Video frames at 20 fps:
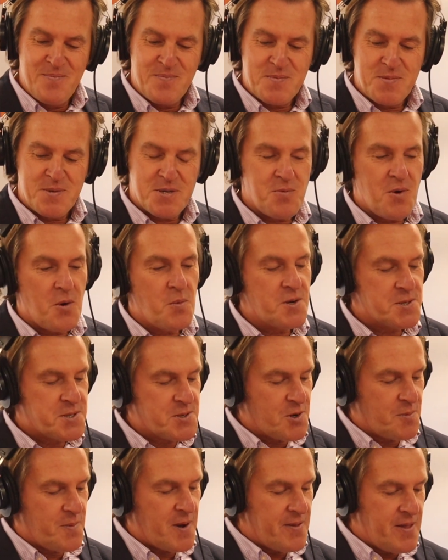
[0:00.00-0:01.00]
So I want to
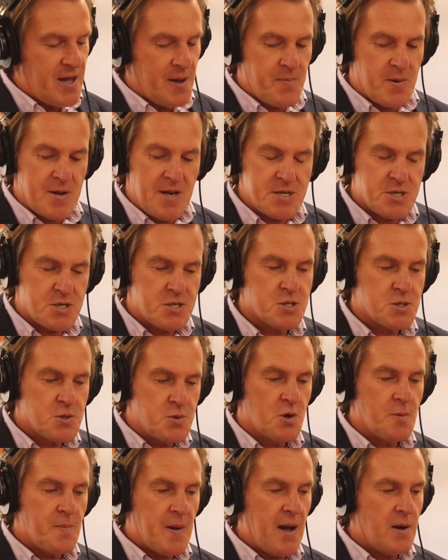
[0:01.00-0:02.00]
talk about that, but let's just
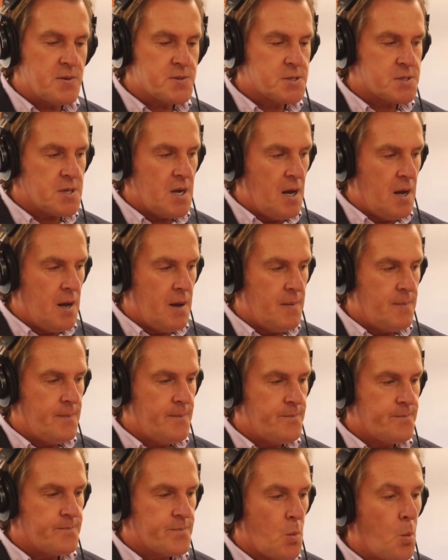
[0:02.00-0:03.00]
talk about
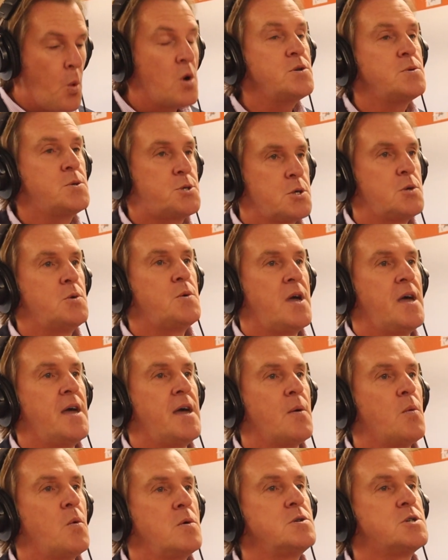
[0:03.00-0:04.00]
what you do
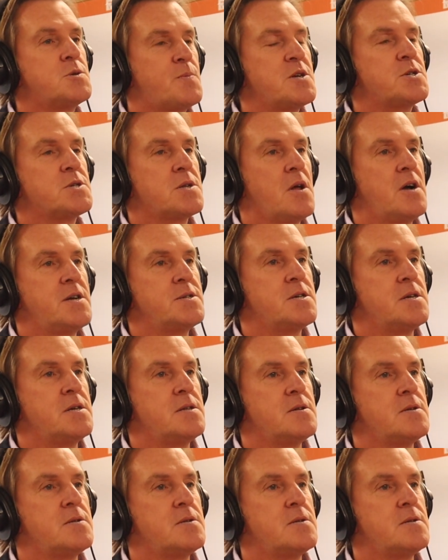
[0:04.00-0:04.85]
here, what you specialise in.